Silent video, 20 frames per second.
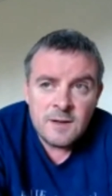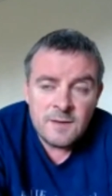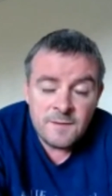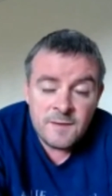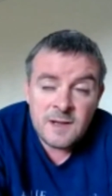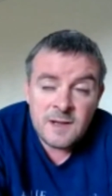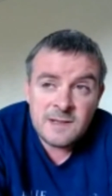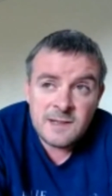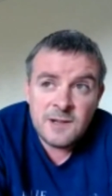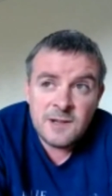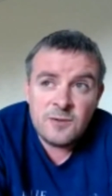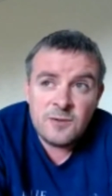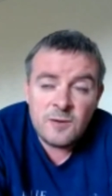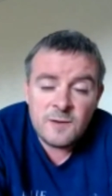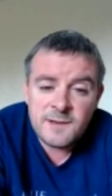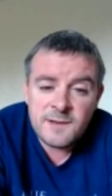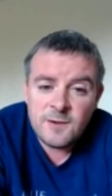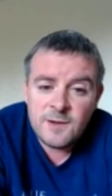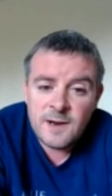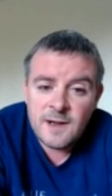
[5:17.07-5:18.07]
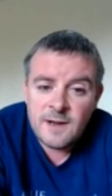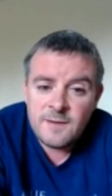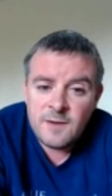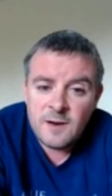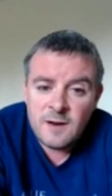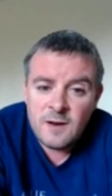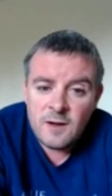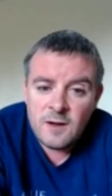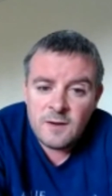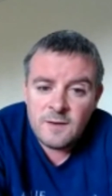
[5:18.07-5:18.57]
Conversely, you're also going to have a
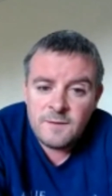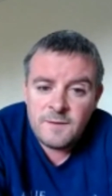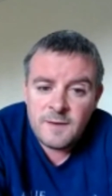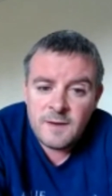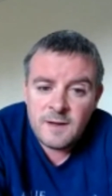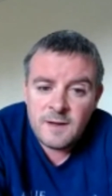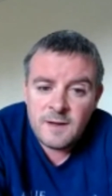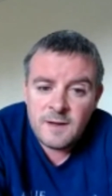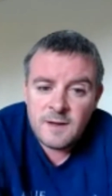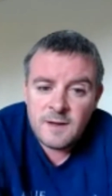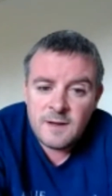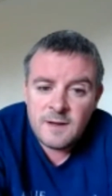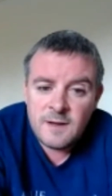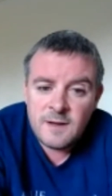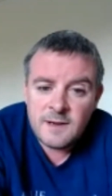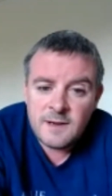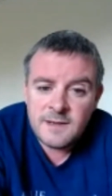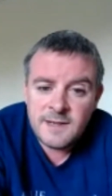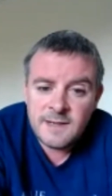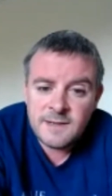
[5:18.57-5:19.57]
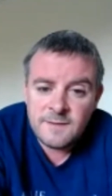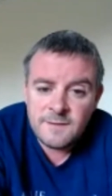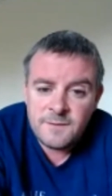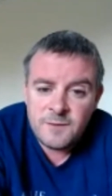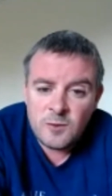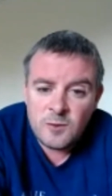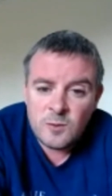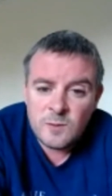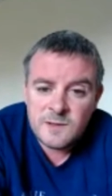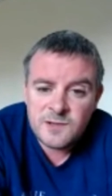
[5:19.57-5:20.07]
lot of decent
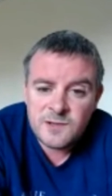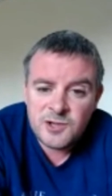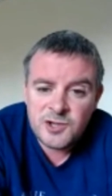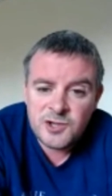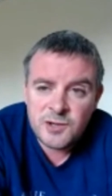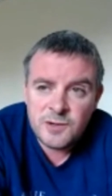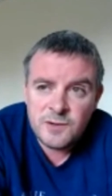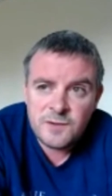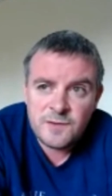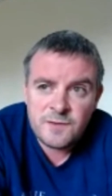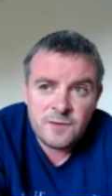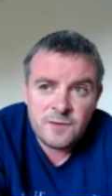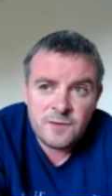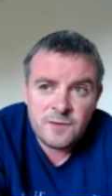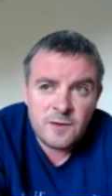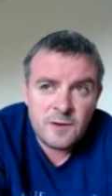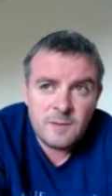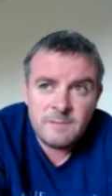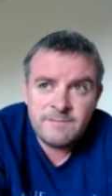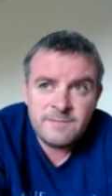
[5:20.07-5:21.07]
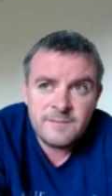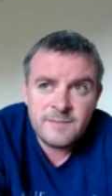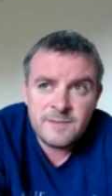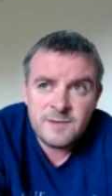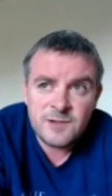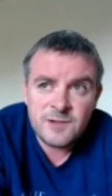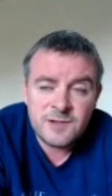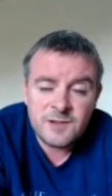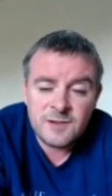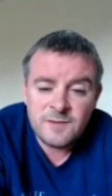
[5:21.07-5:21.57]
forwards to choose from.
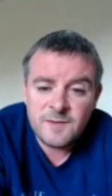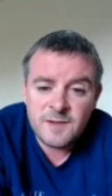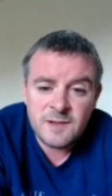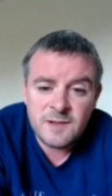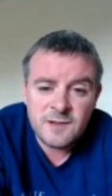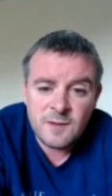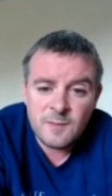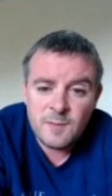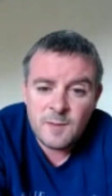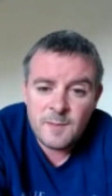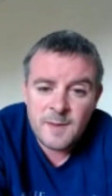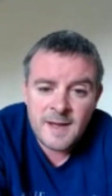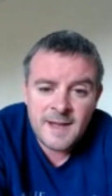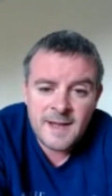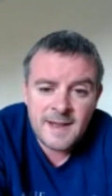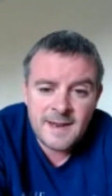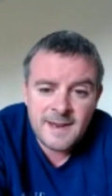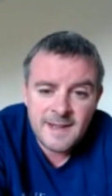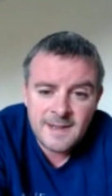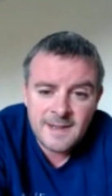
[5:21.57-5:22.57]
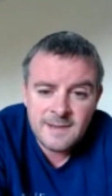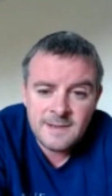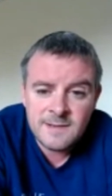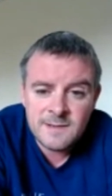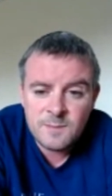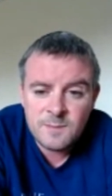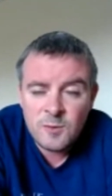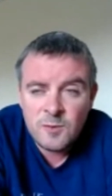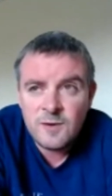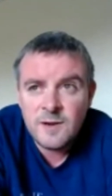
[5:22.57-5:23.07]
Just off the top of my head, Ings,
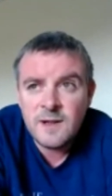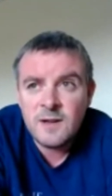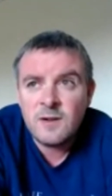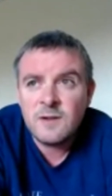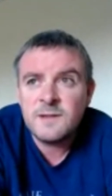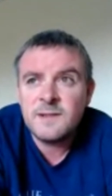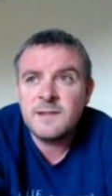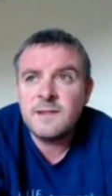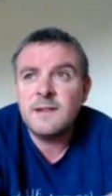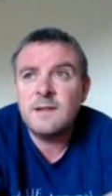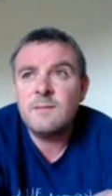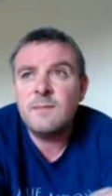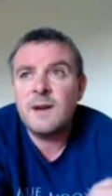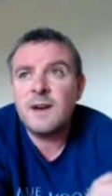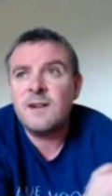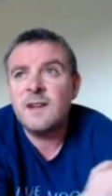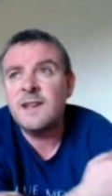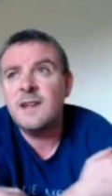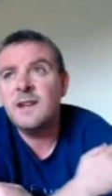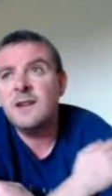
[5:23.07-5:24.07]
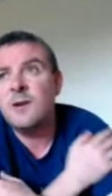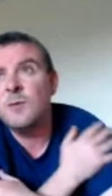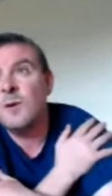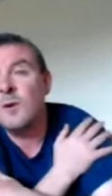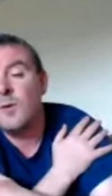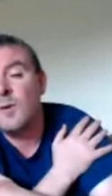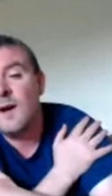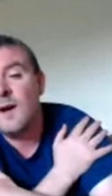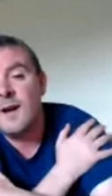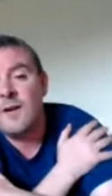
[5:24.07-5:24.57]
Murray, Austin,
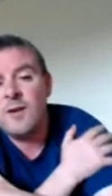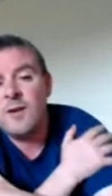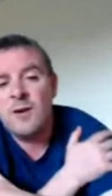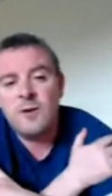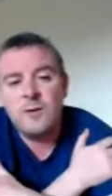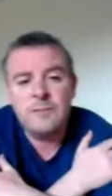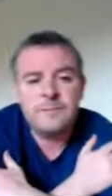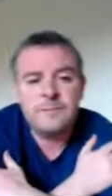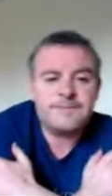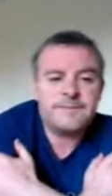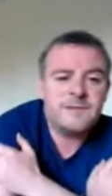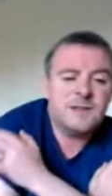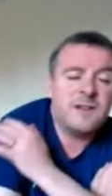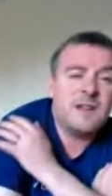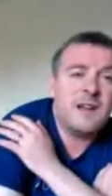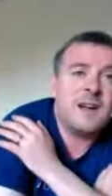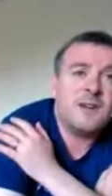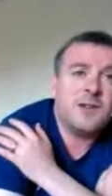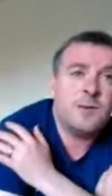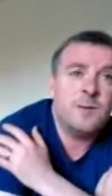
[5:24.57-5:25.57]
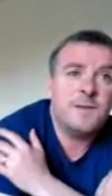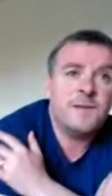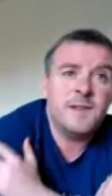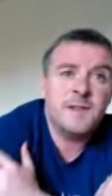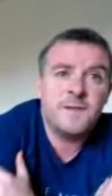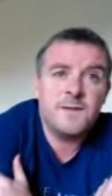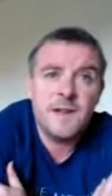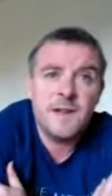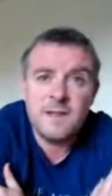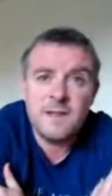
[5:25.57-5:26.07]
Berahino, Aguero, Lukaku, if
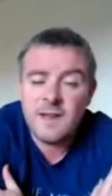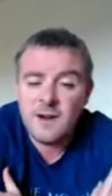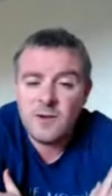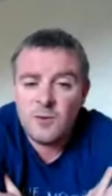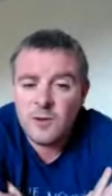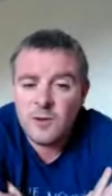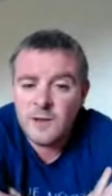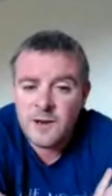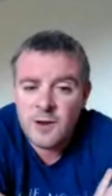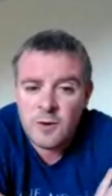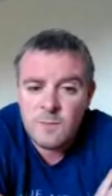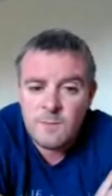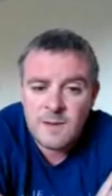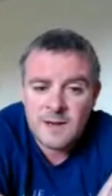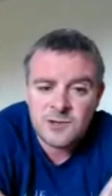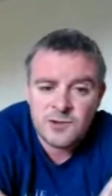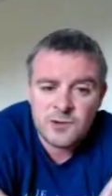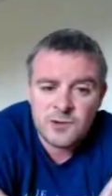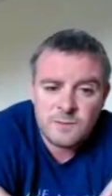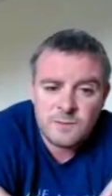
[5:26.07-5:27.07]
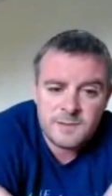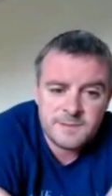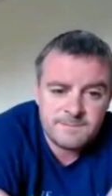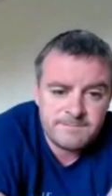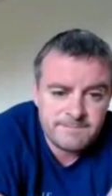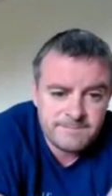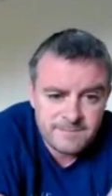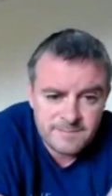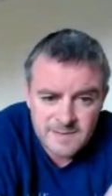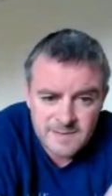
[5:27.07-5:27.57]
he's fit, they're all in home matchups,
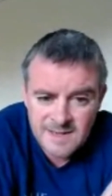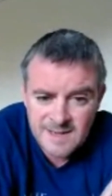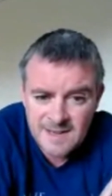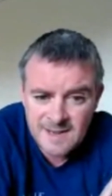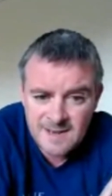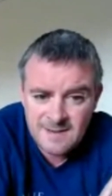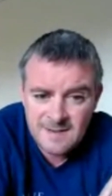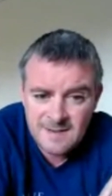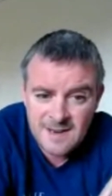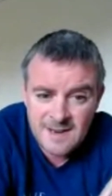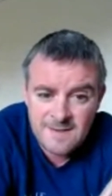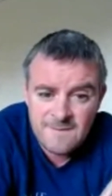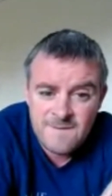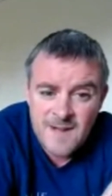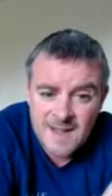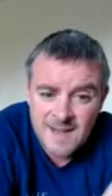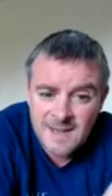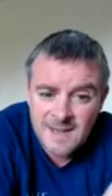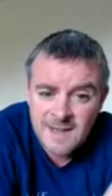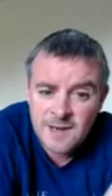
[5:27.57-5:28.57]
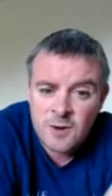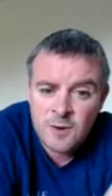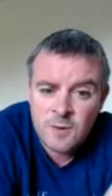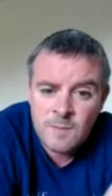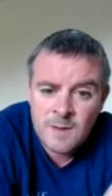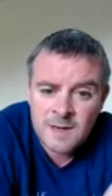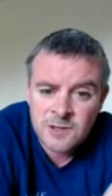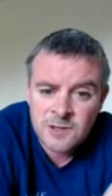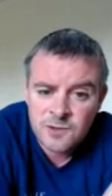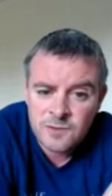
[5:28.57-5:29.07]
in inviting
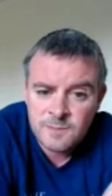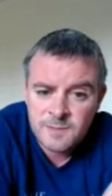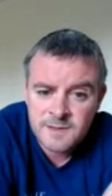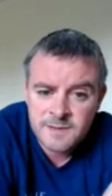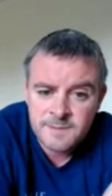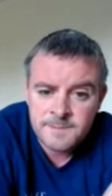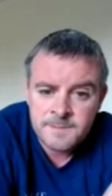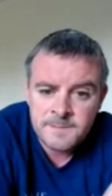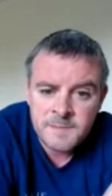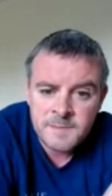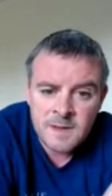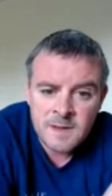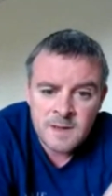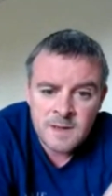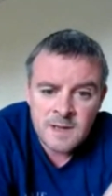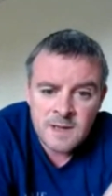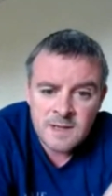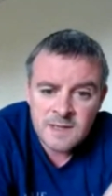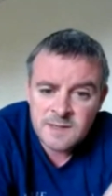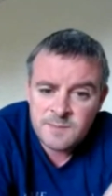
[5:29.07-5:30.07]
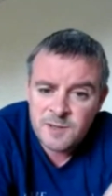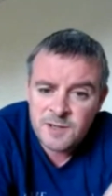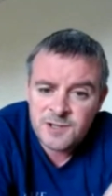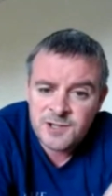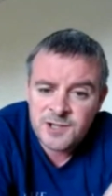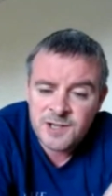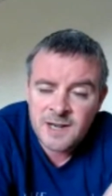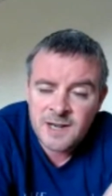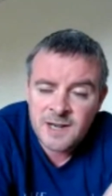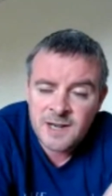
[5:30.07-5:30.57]
home matchups.
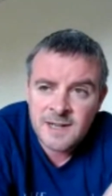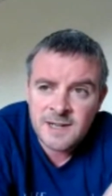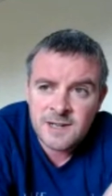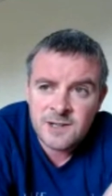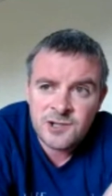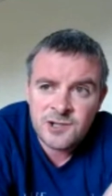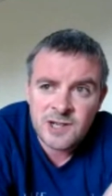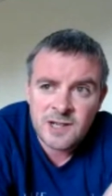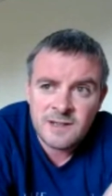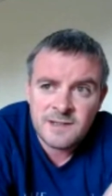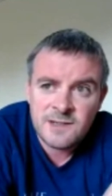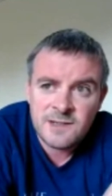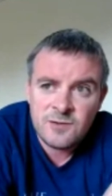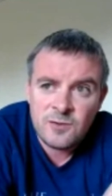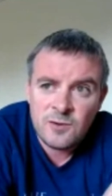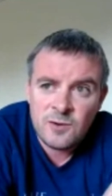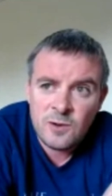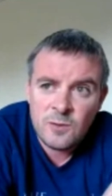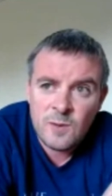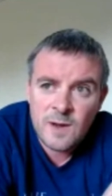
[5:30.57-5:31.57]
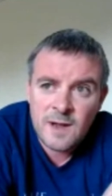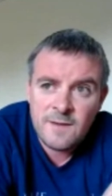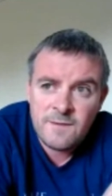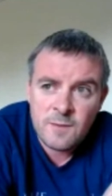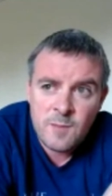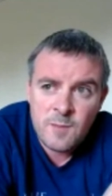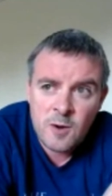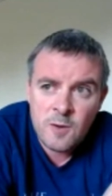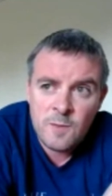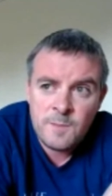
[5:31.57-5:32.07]
Spurs, United and Chelsea are all away
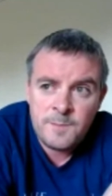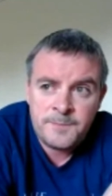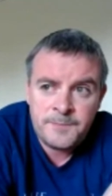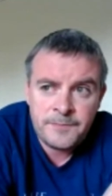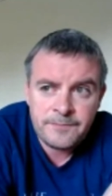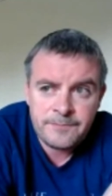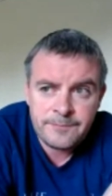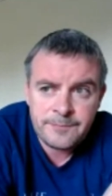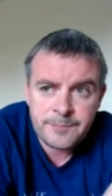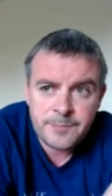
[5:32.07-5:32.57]
from home.